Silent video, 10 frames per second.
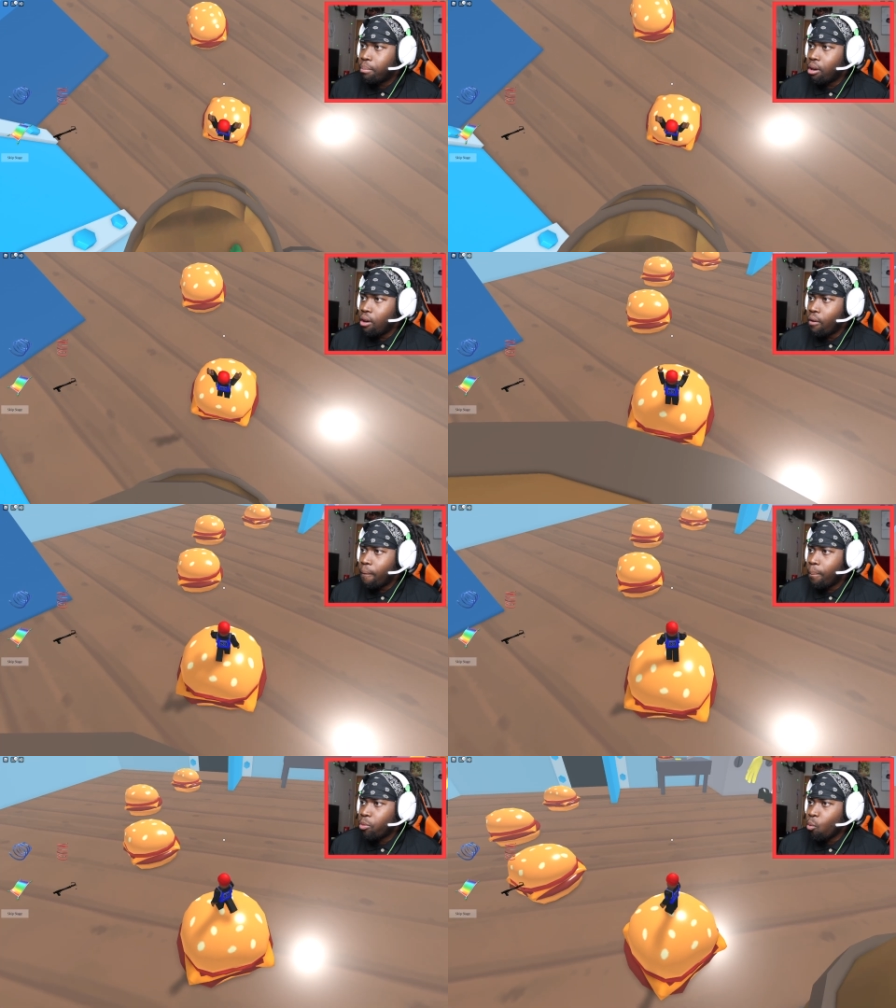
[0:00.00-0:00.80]

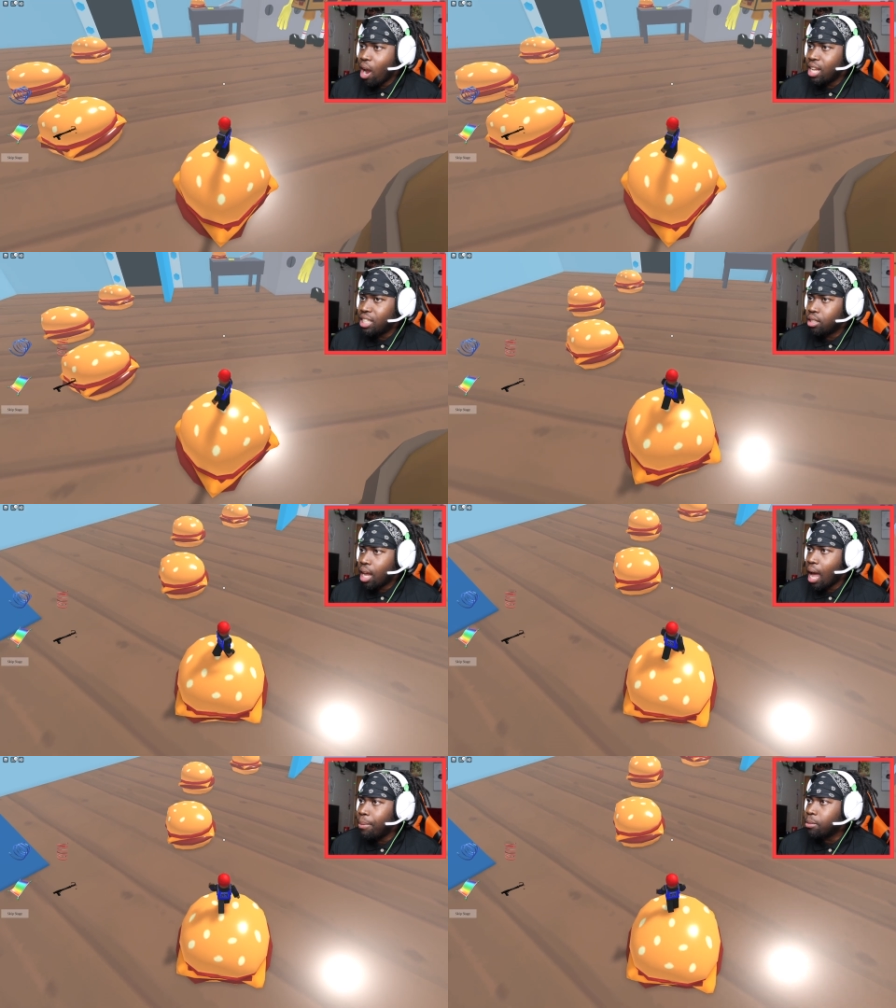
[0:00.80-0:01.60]
Bro, why is he,
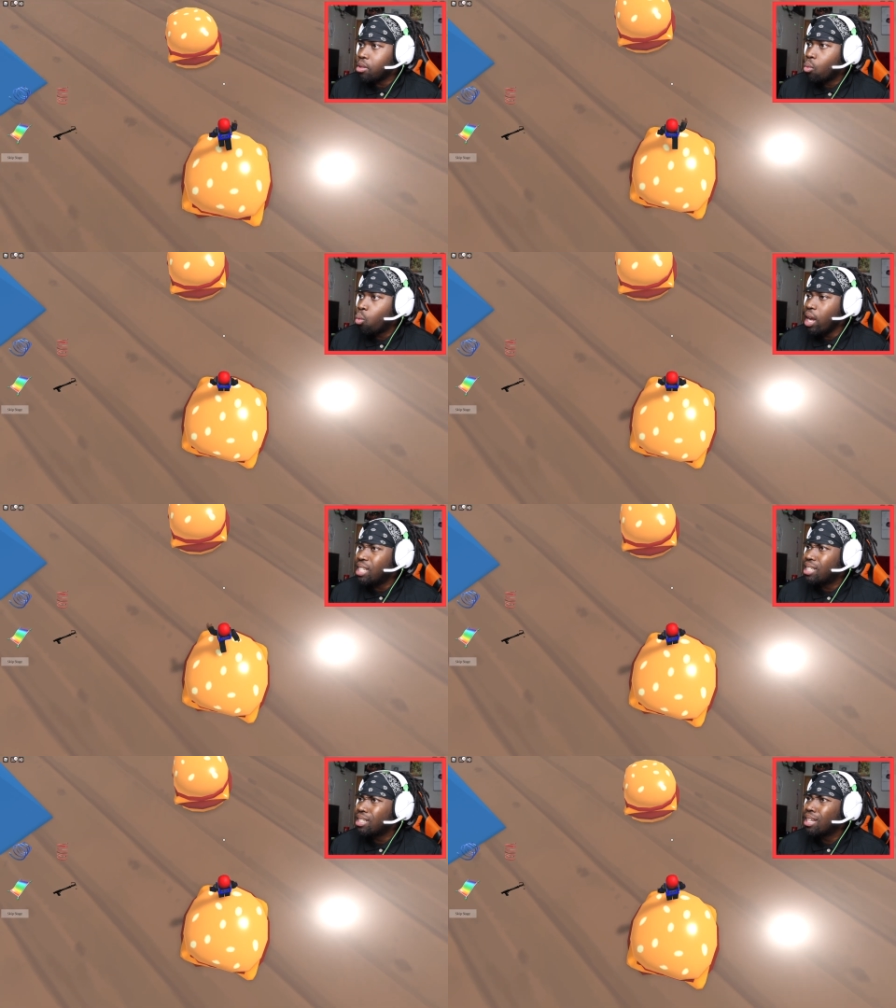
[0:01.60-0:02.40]
how much,
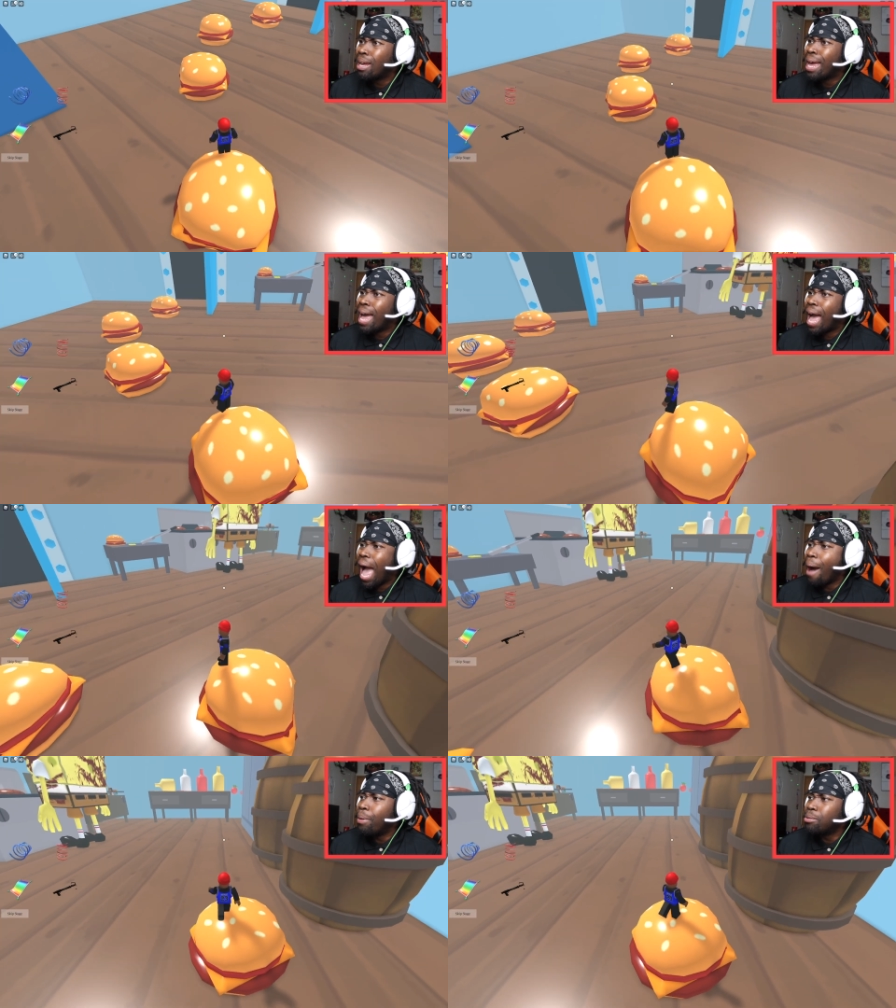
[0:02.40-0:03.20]
what?
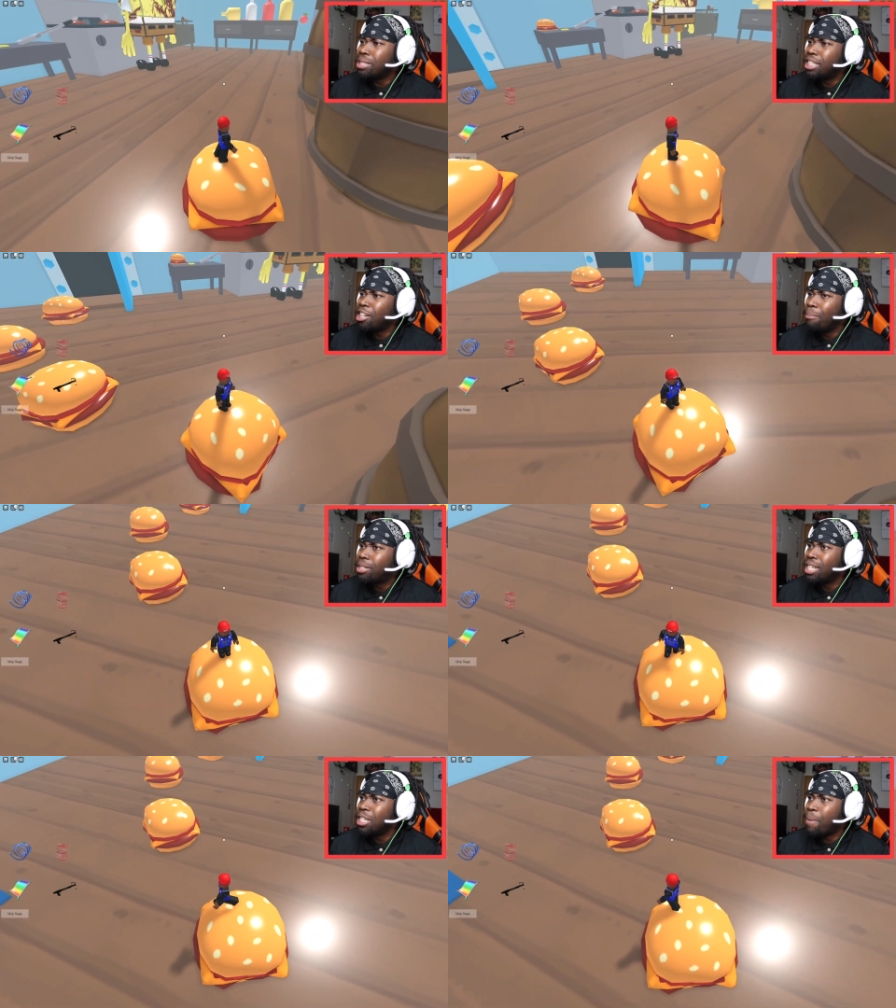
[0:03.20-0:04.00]
How am I supposed to jump
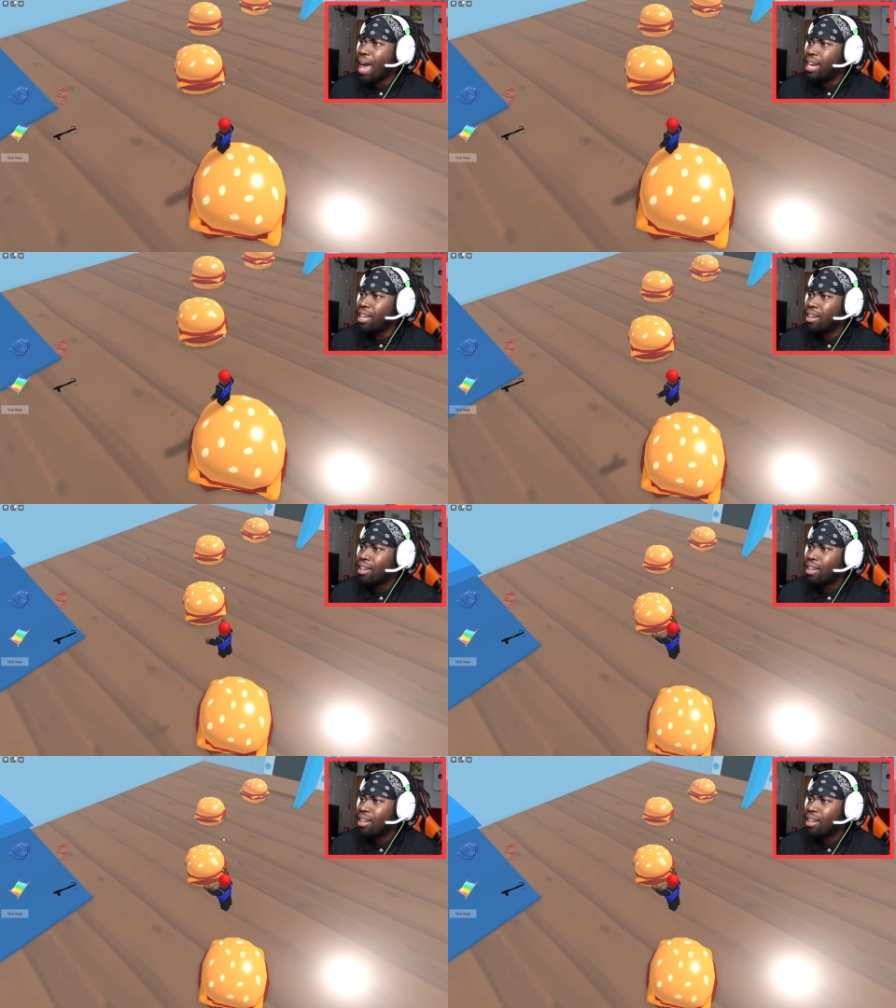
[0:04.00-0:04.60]
to this patty?